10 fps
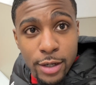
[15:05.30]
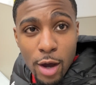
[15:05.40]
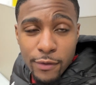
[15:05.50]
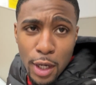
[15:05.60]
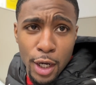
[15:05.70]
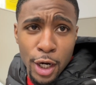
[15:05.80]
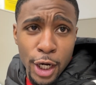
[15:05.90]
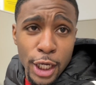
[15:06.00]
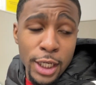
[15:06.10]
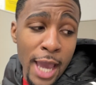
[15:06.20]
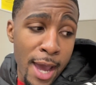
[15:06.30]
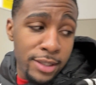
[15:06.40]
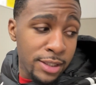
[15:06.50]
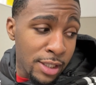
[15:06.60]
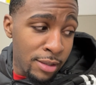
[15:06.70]
over here, he got
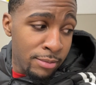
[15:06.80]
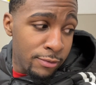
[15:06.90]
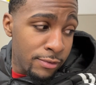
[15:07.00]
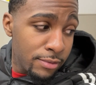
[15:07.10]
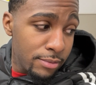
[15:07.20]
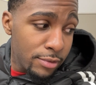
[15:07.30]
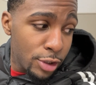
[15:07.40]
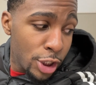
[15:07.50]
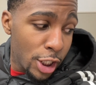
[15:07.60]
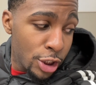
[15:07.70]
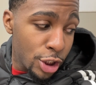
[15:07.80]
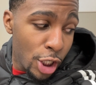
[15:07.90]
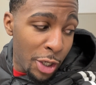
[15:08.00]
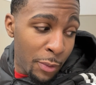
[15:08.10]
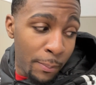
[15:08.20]
some chicken
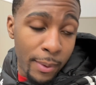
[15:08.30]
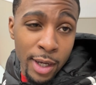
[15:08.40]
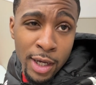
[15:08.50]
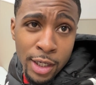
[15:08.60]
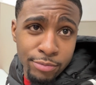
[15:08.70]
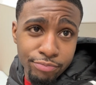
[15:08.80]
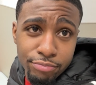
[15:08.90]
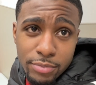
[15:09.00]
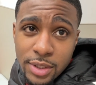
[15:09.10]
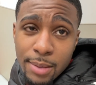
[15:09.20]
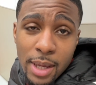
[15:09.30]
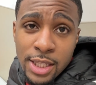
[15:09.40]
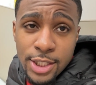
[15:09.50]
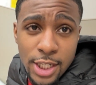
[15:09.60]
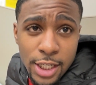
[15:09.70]
chalupa, um, some
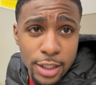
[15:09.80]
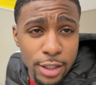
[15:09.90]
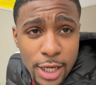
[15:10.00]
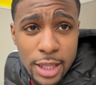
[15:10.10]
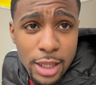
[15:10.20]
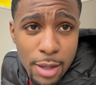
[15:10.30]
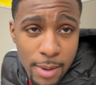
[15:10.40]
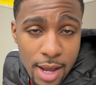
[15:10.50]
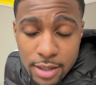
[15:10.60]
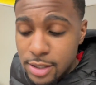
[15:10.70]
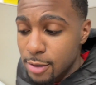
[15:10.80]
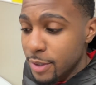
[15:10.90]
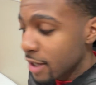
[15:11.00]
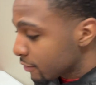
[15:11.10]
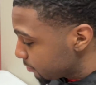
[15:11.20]
other shit. He got the little box or
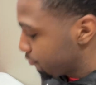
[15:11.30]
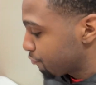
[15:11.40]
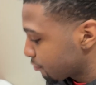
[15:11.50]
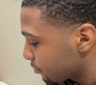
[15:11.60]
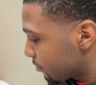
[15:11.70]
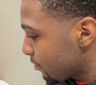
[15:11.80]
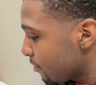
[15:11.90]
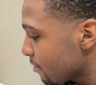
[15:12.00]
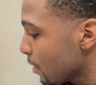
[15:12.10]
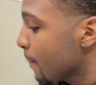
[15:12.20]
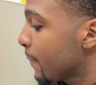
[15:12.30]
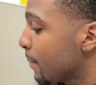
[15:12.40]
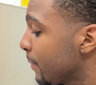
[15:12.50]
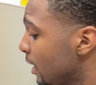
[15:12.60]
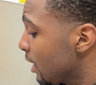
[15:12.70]
whatever. but
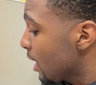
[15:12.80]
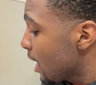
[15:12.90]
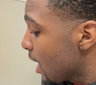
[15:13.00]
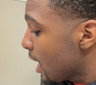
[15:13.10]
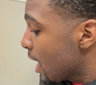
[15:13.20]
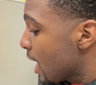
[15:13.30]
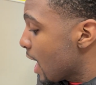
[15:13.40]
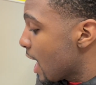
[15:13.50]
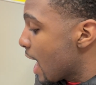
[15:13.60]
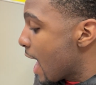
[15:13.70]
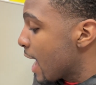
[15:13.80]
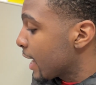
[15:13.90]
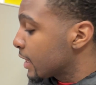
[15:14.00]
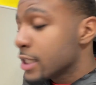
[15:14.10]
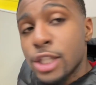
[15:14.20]
me, I
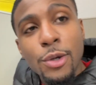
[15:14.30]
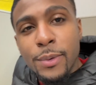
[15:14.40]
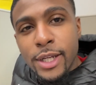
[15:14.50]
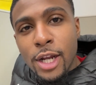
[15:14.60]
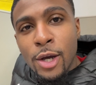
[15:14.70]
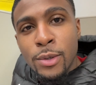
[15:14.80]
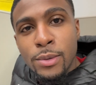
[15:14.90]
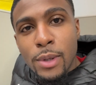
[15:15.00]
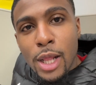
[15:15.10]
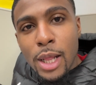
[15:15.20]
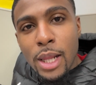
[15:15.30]
got this Dorito,